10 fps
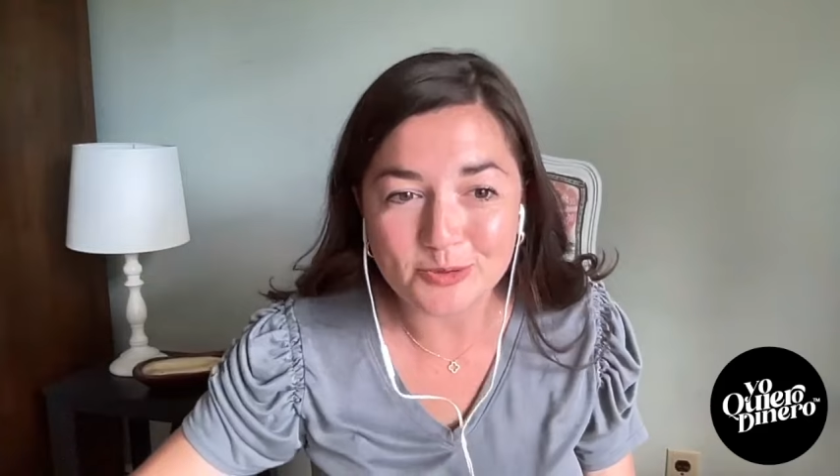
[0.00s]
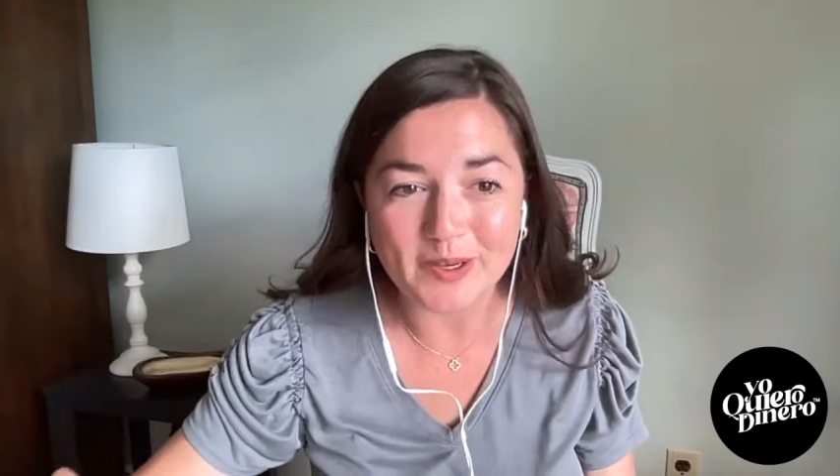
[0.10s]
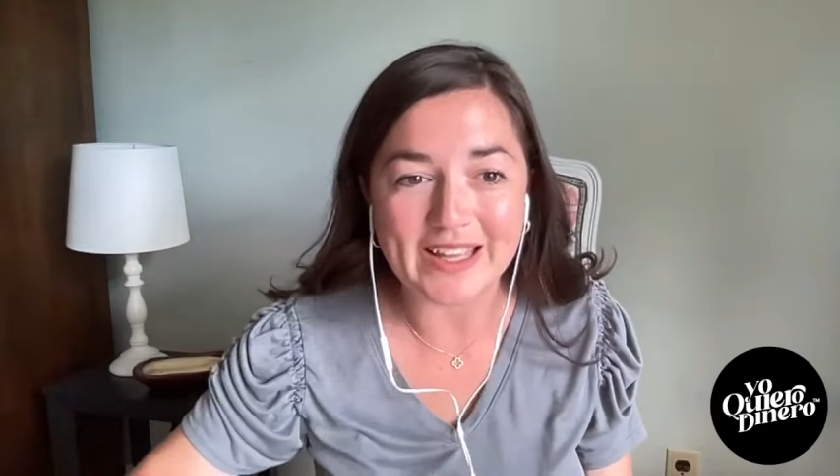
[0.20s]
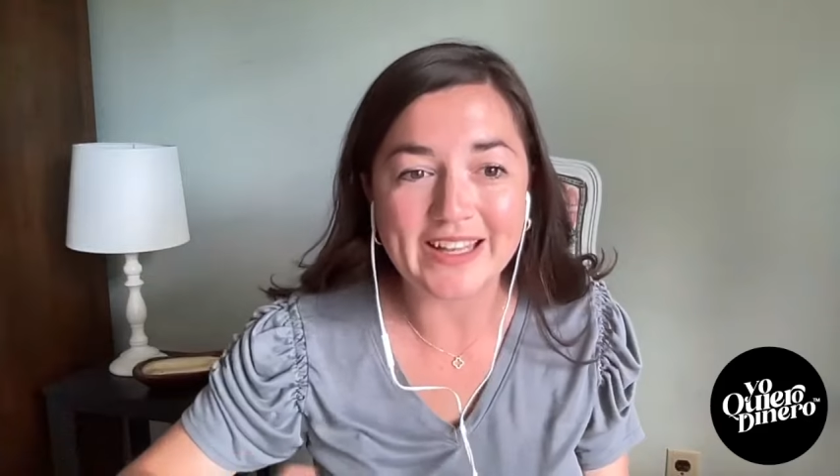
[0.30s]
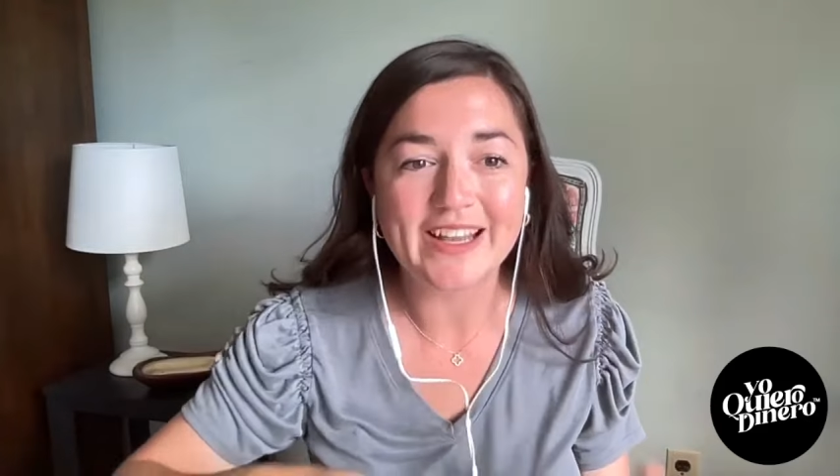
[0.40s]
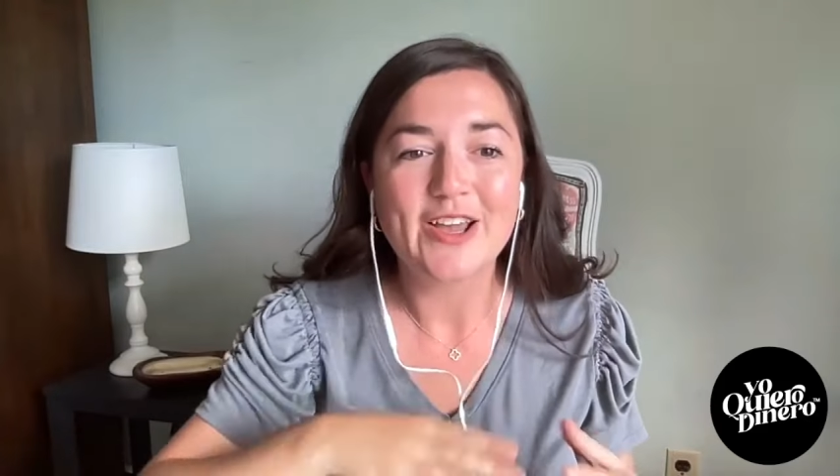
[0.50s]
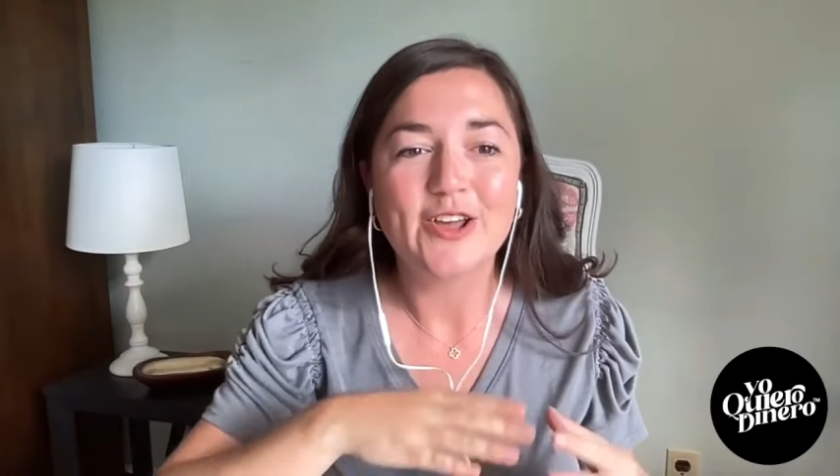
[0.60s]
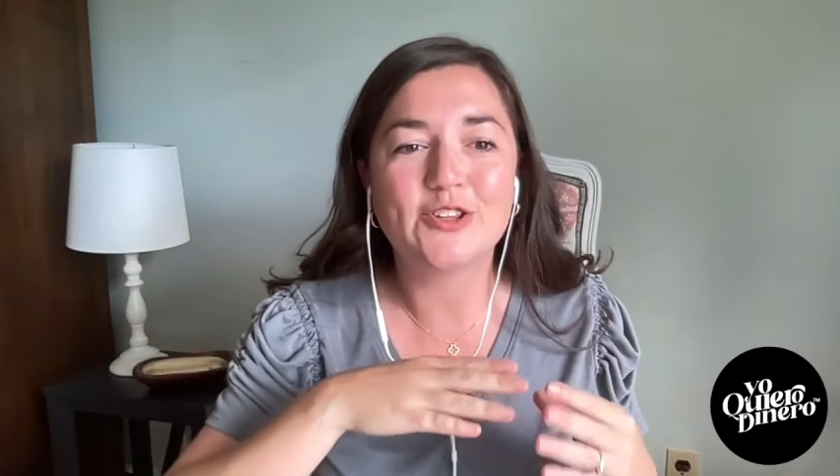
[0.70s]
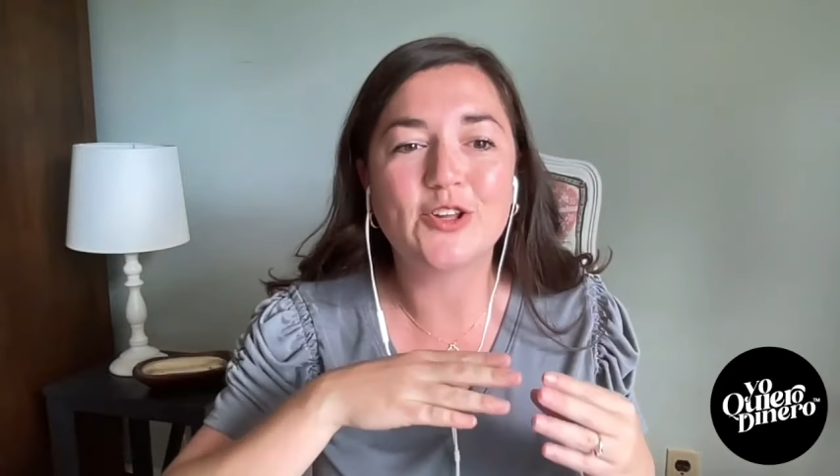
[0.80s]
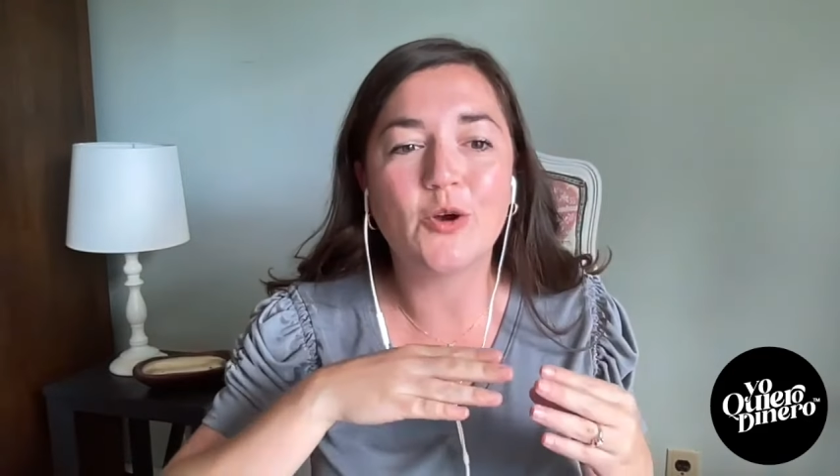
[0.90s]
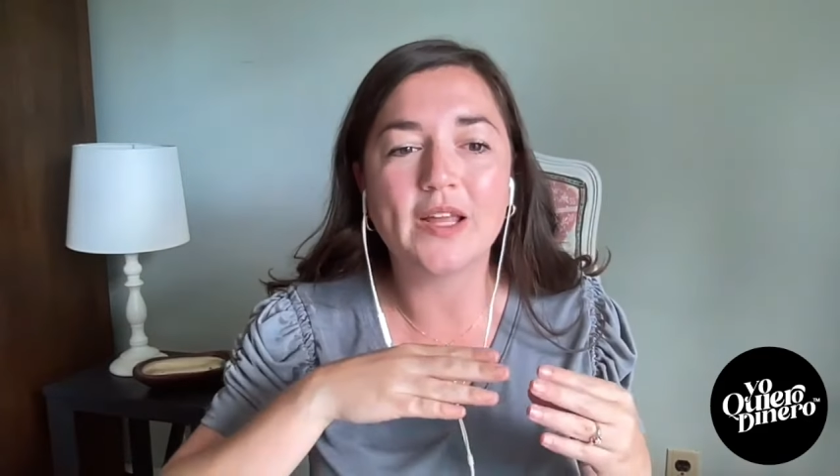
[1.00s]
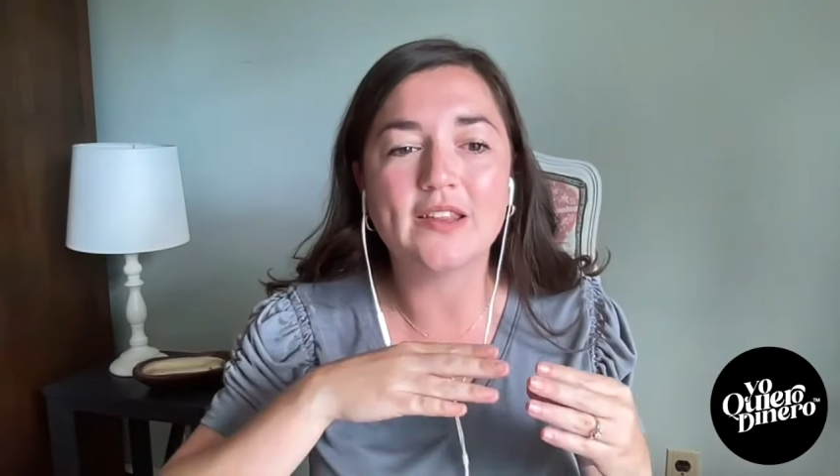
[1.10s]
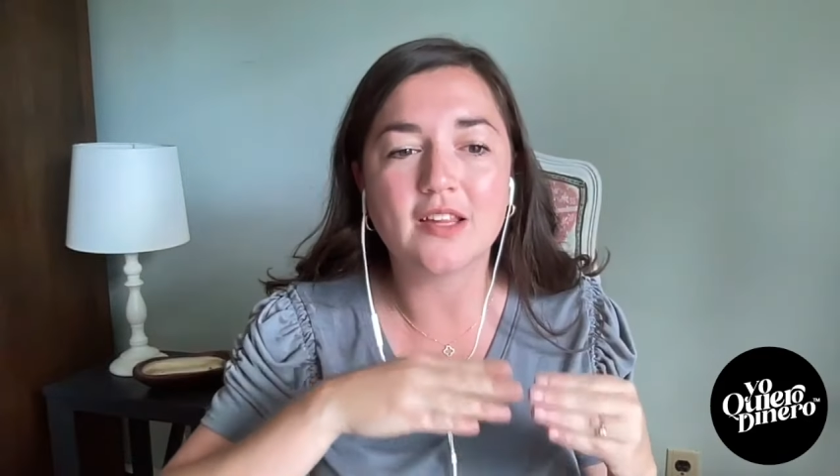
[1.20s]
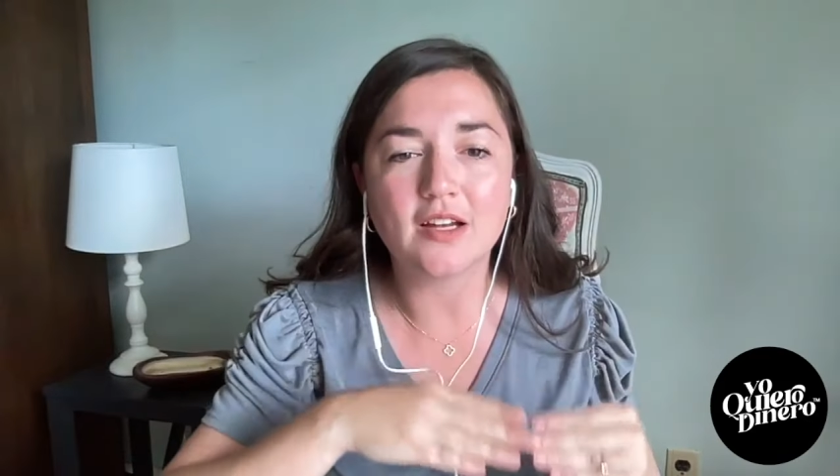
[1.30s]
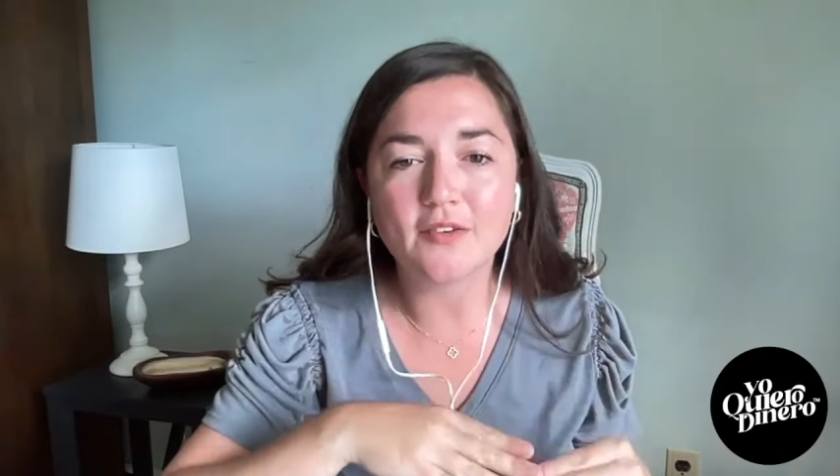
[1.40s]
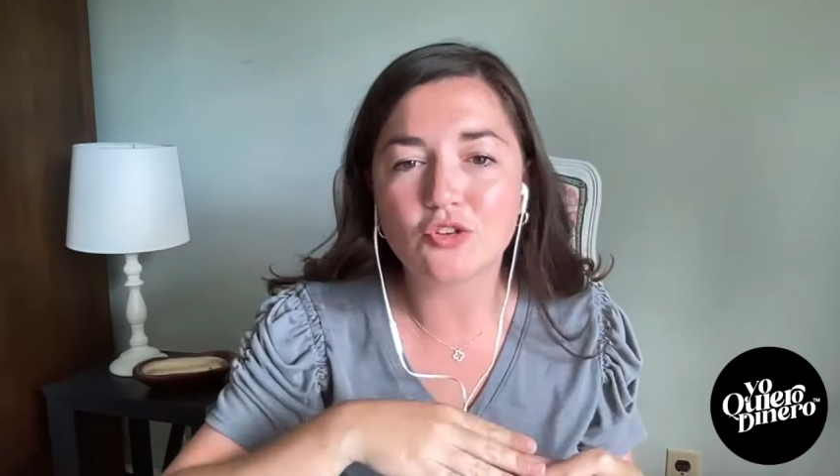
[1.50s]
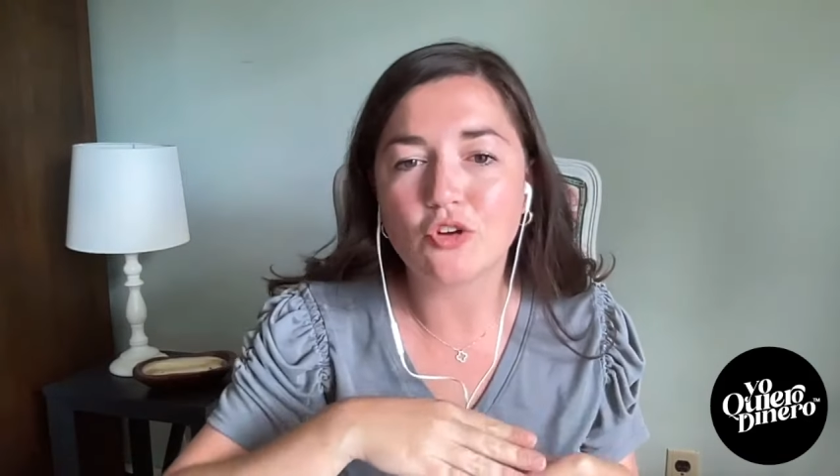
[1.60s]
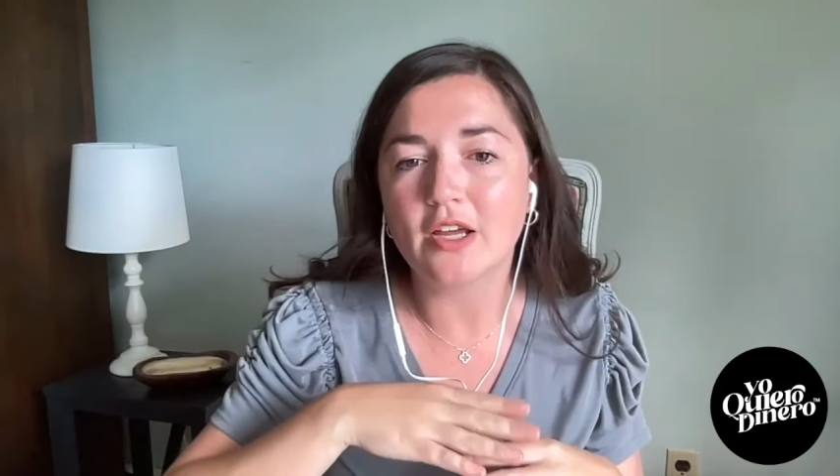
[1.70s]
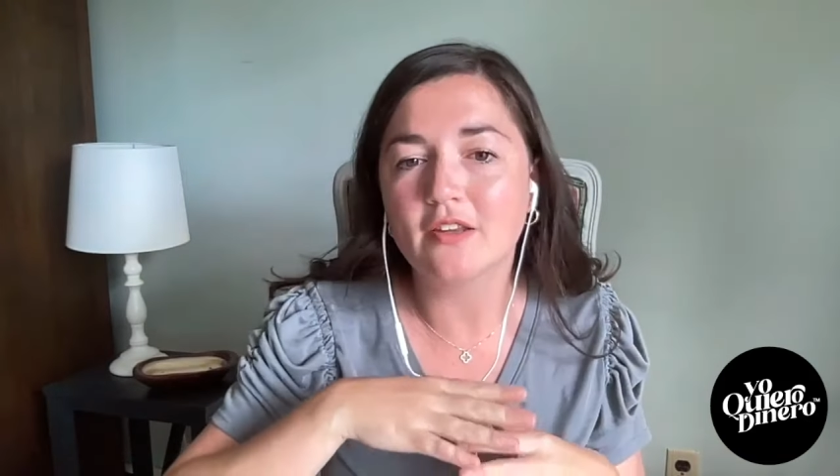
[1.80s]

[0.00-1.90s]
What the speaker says: it. So instead of us trying